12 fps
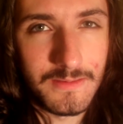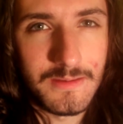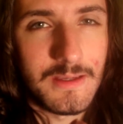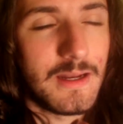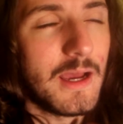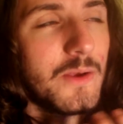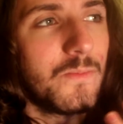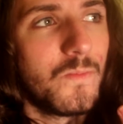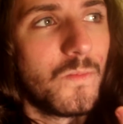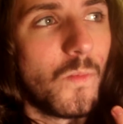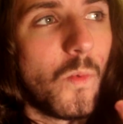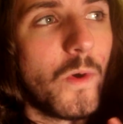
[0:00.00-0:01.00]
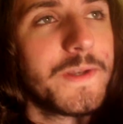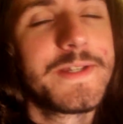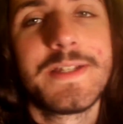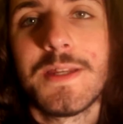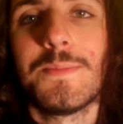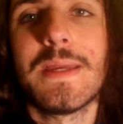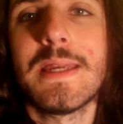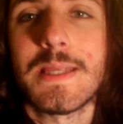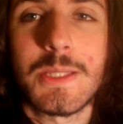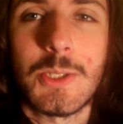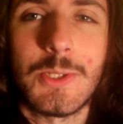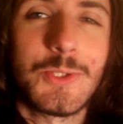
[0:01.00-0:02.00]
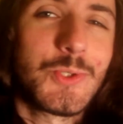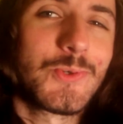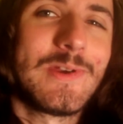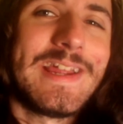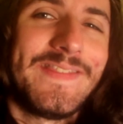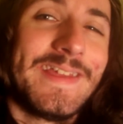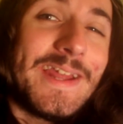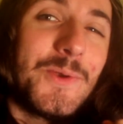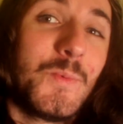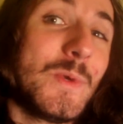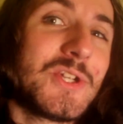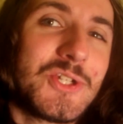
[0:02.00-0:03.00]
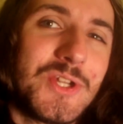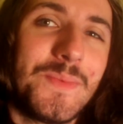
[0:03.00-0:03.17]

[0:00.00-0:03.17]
that I want to be, it's not a trait that I wish to